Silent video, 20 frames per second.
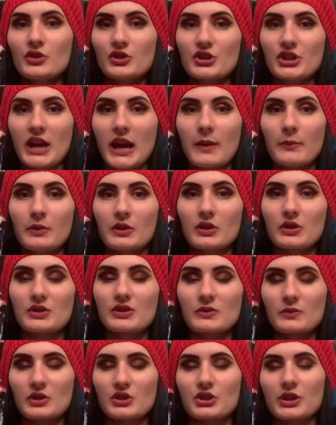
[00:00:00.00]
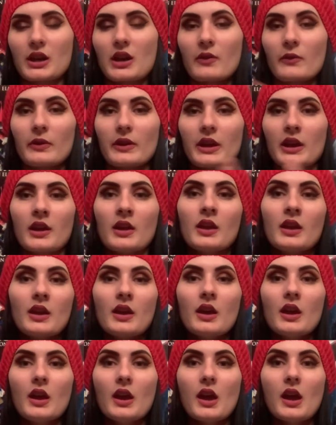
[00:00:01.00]
chapter, switching over to
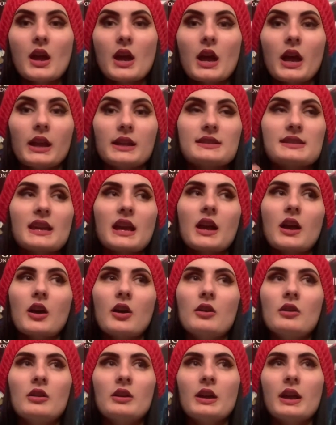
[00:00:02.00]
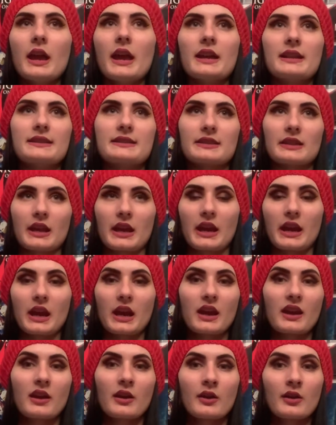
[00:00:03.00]
Adele, it's
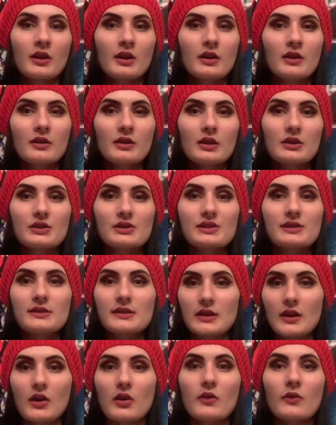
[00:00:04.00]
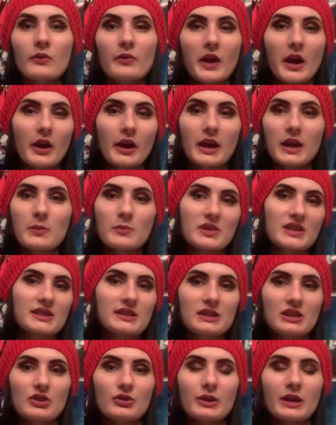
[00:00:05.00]
like still very
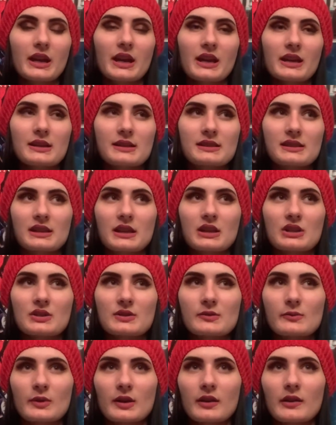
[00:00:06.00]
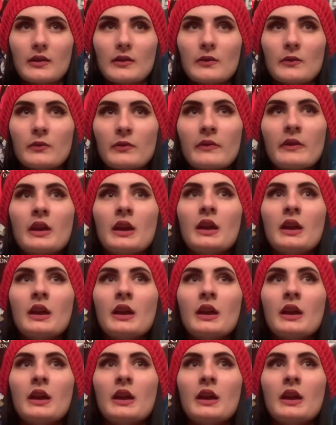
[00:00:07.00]
mysterious and sort of